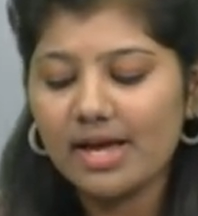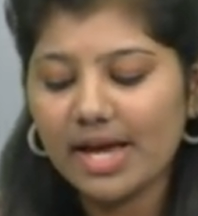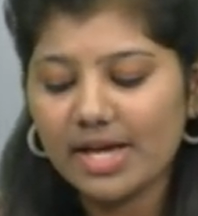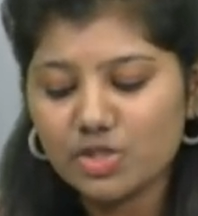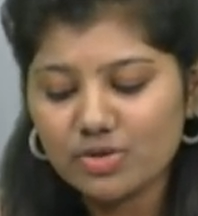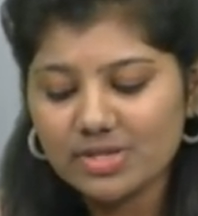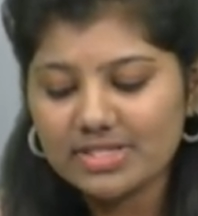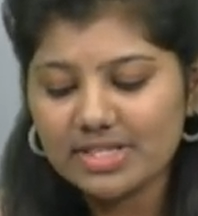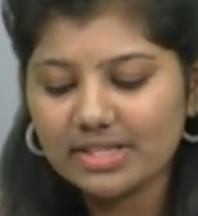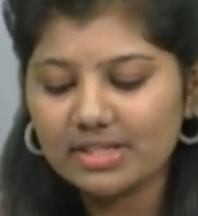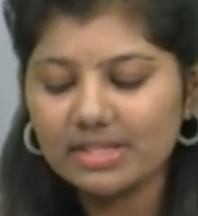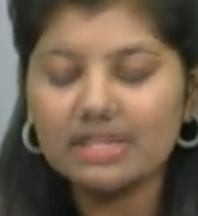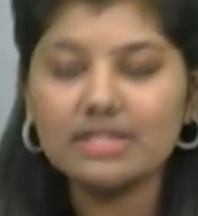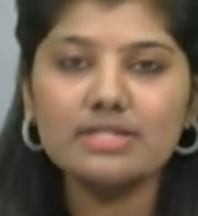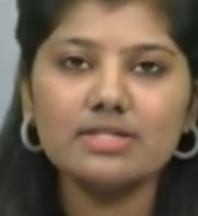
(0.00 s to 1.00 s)
addressing
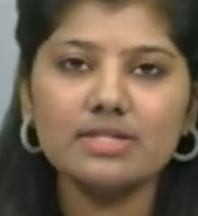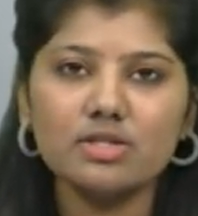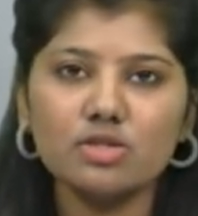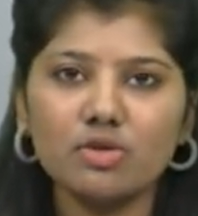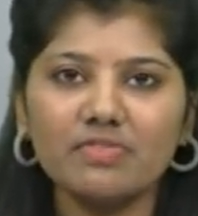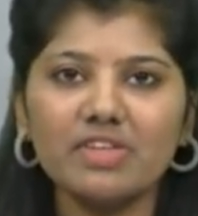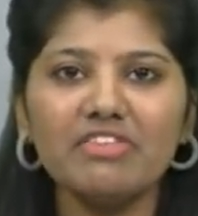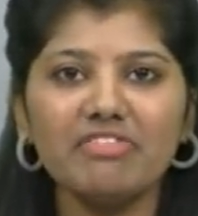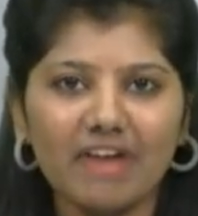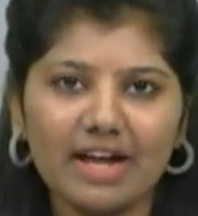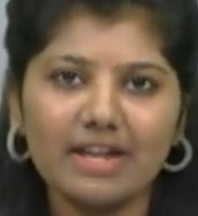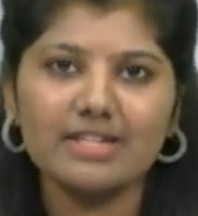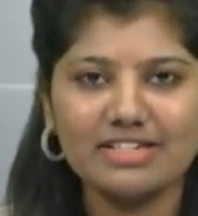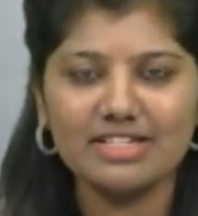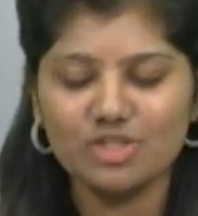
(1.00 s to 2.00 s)
the concerns of the
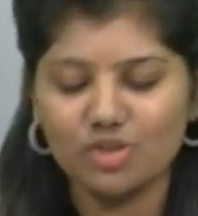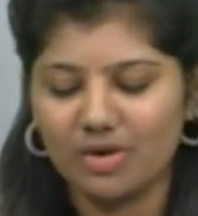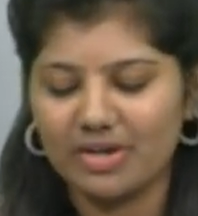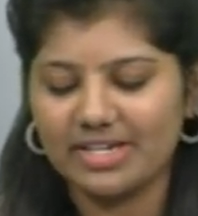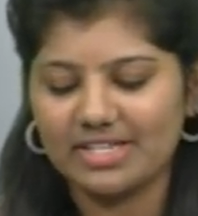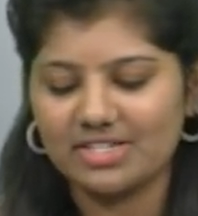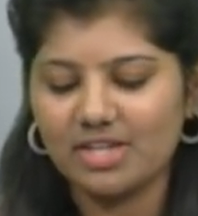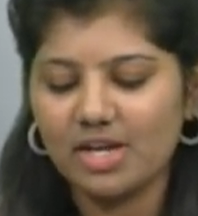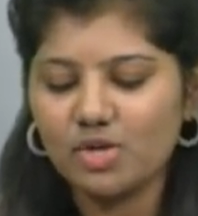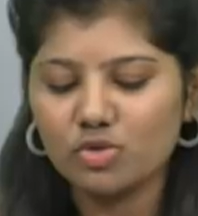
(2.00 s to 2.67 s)
faculty shortage.